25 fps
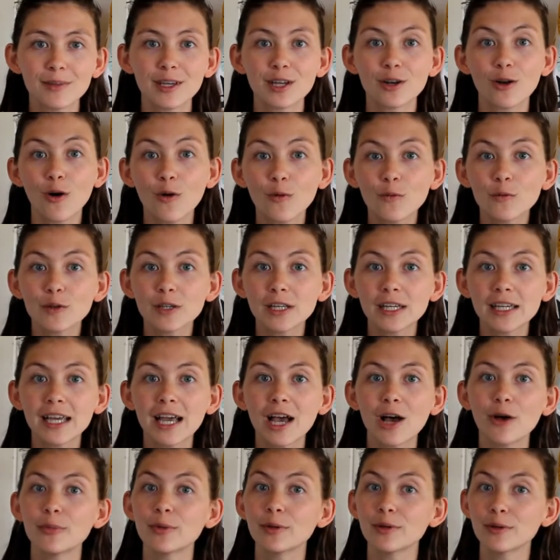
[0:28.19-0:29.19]
and hopefully
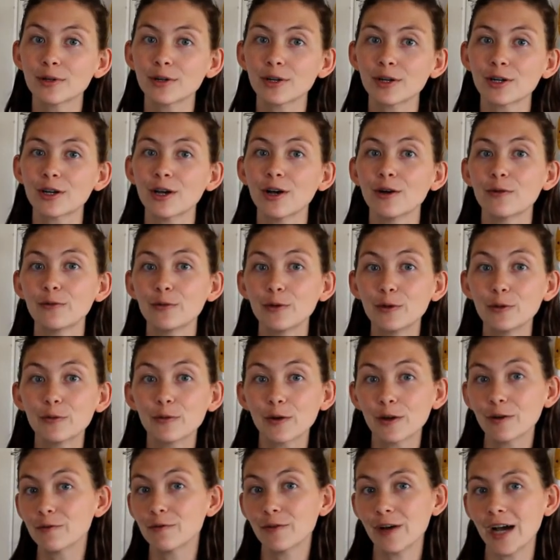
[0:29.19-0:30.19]
help you learn a few
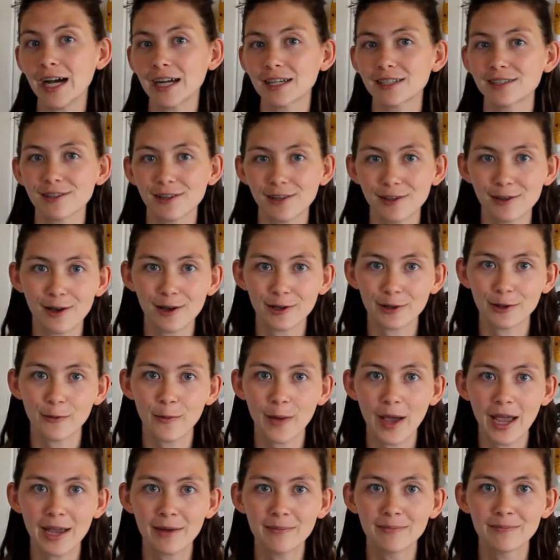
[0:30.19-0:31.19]
fun facts along the
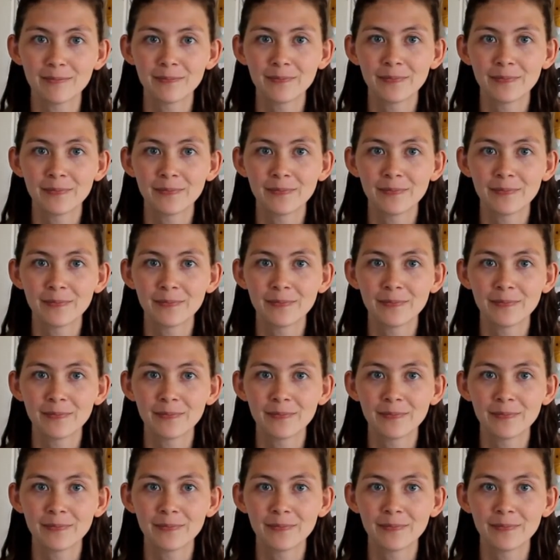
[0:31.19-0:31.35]
way.